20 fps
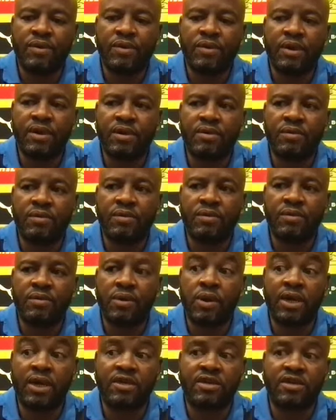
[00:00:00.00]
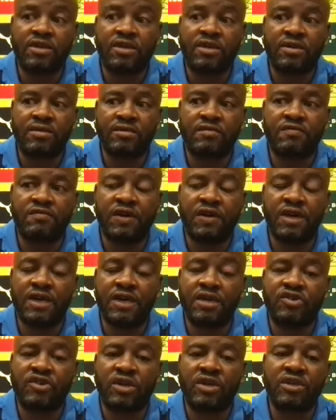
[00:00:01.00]
We had
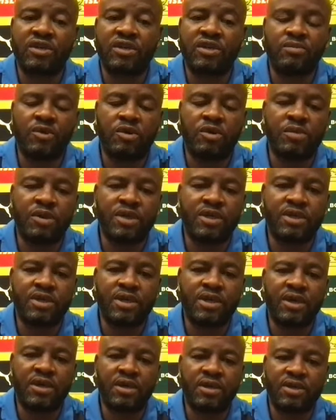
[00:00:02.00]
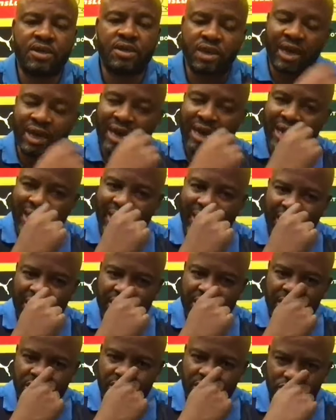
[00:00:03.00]
very threatening moments. It's
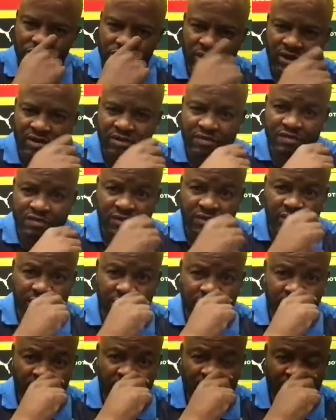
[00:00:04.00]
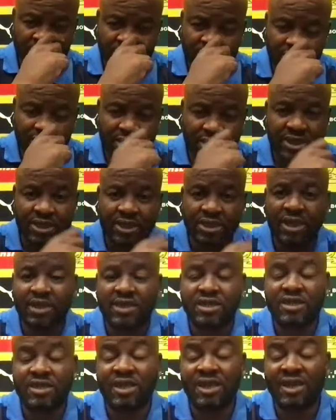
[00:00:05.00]
unlike us to have the chances
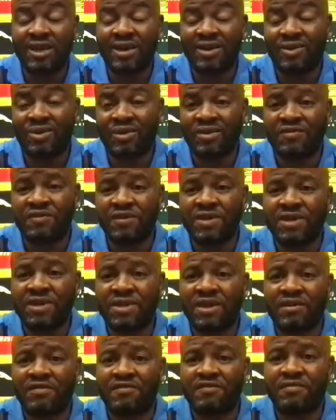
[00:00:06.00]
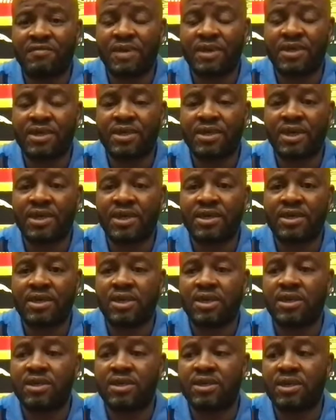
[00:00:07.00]
that they got first half, Masia's
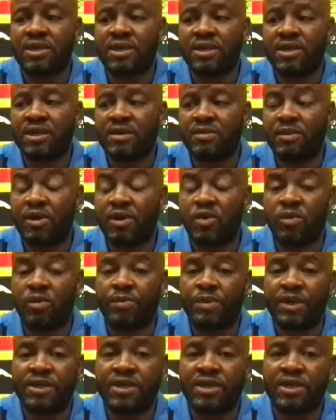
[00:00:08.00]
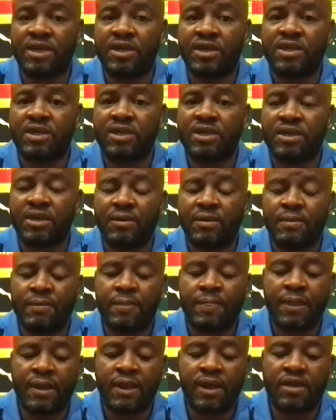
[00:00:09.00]
chance and Makgoba's chance.
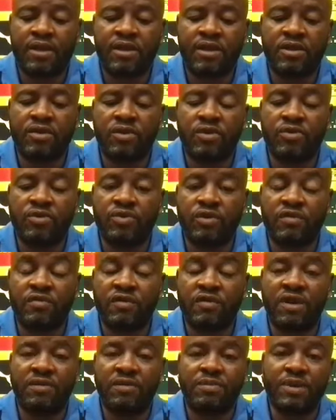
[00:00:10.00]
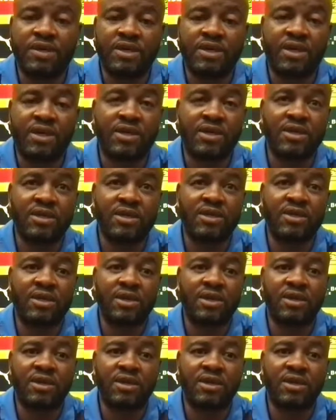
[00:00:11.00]
I think those were very big chances.